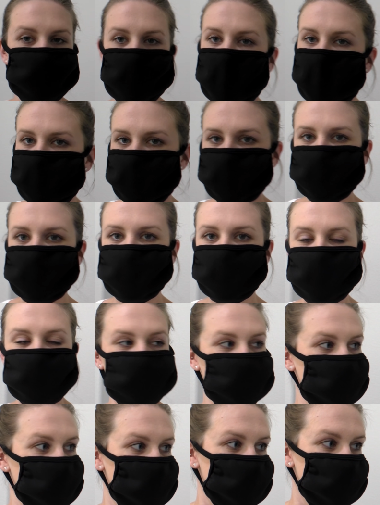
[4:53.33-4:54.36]
Man, this is
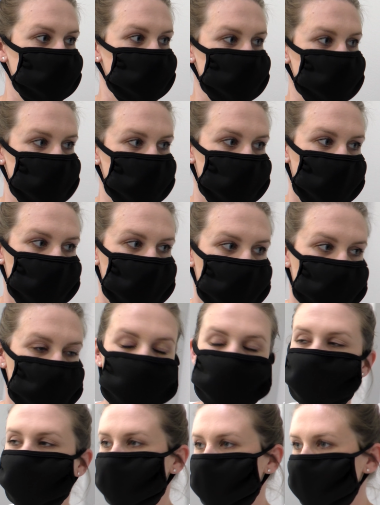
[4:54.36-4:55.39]
conflicting. Which way do I go?
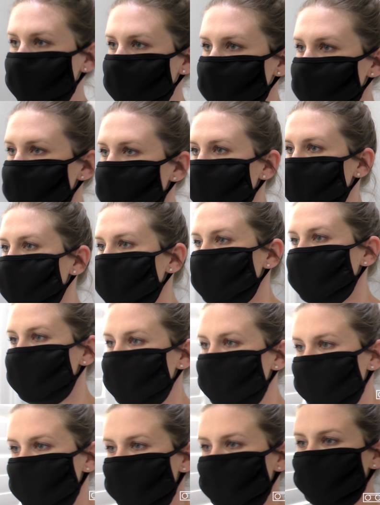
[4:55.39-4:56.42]
We're gonna go,
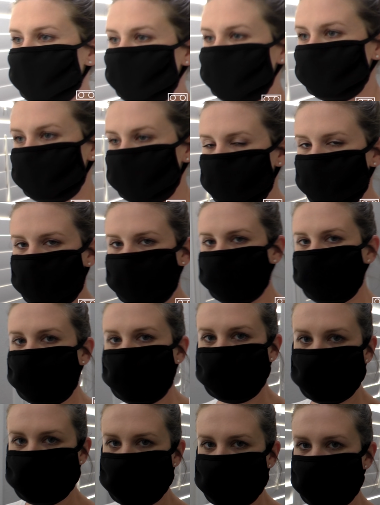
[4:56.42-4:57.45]
we're gonna go
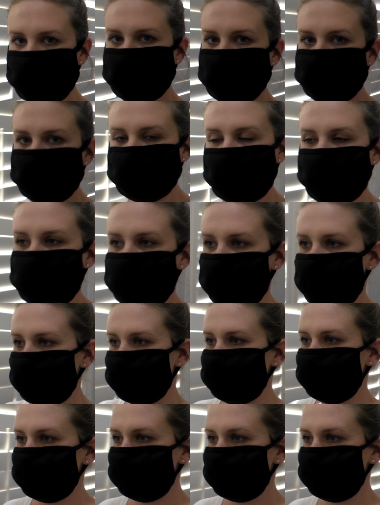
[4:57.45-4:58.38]
down to mom and dad's